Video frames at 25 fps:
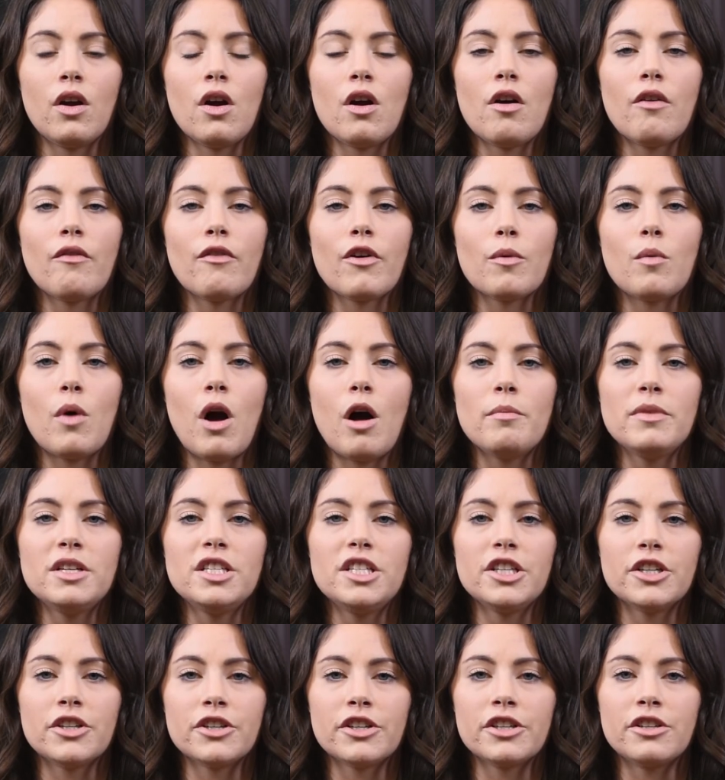For wall
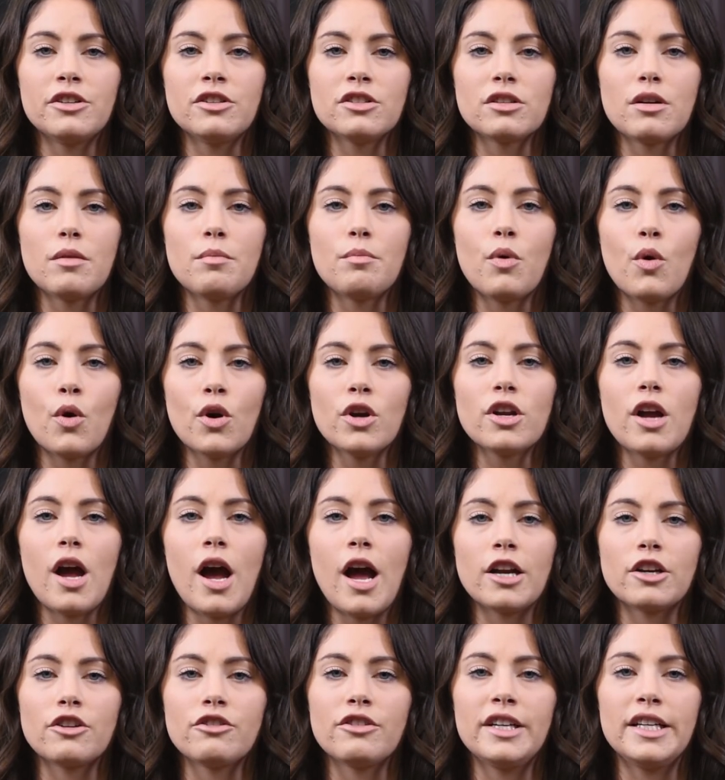materials, poured
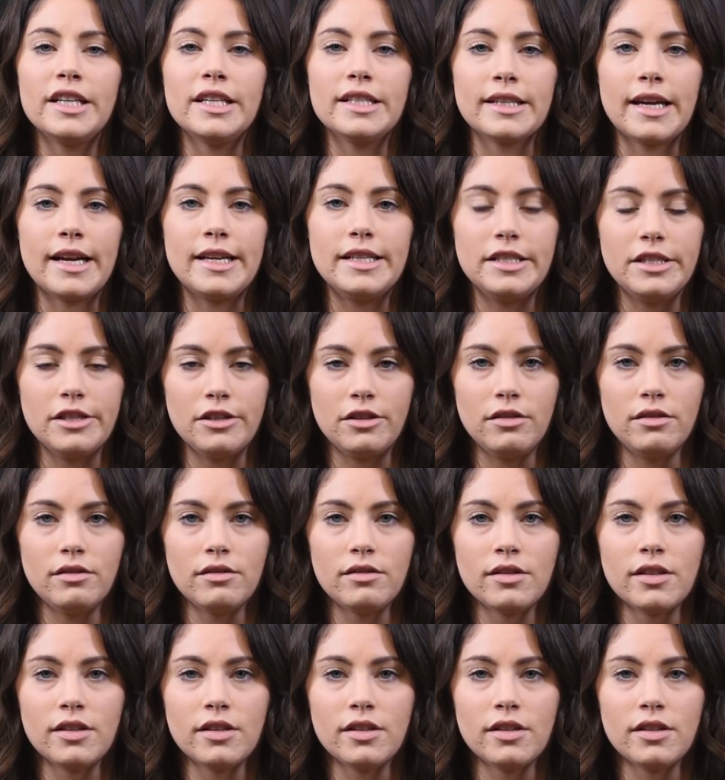concrete is ideal.